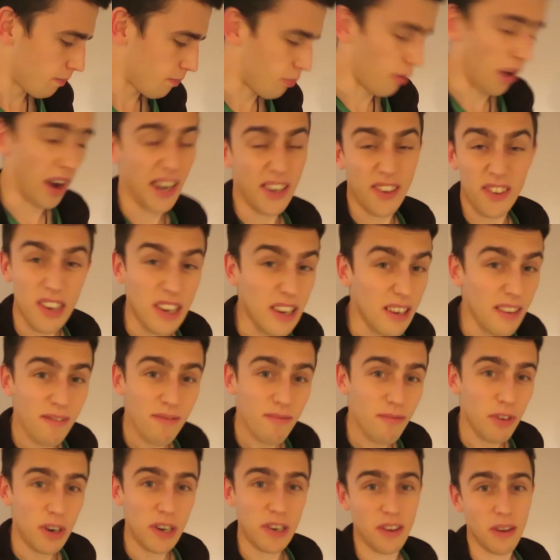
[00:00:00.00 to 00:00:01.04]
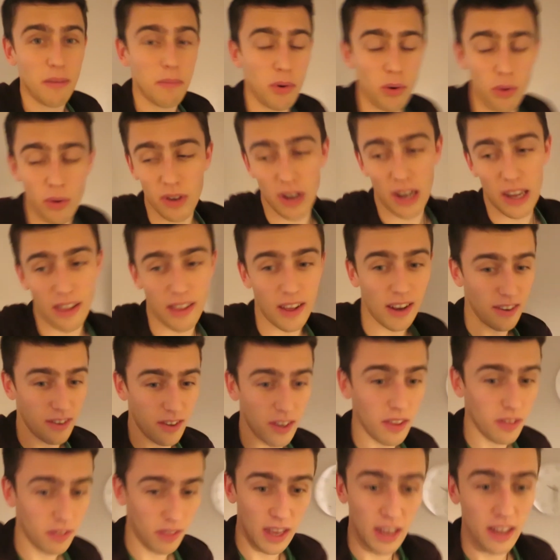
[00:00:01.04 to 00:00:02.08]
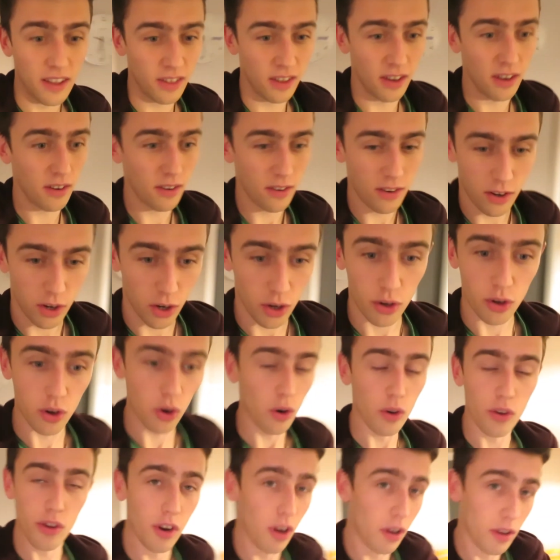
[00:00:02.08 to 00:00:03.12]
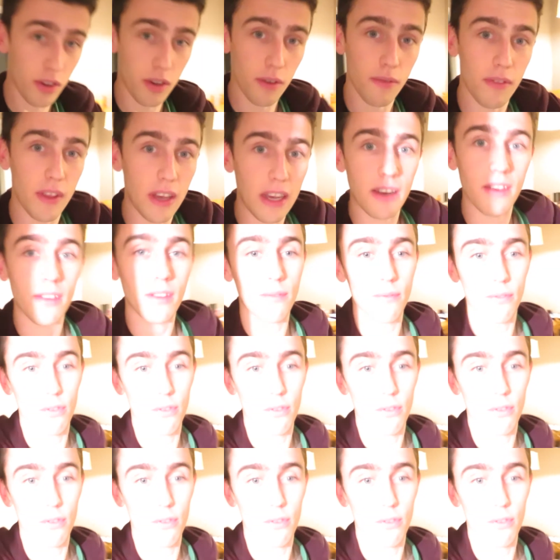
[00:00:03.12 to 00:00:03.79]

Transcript: Brexit, for example, like that's a thing that could cause lots of things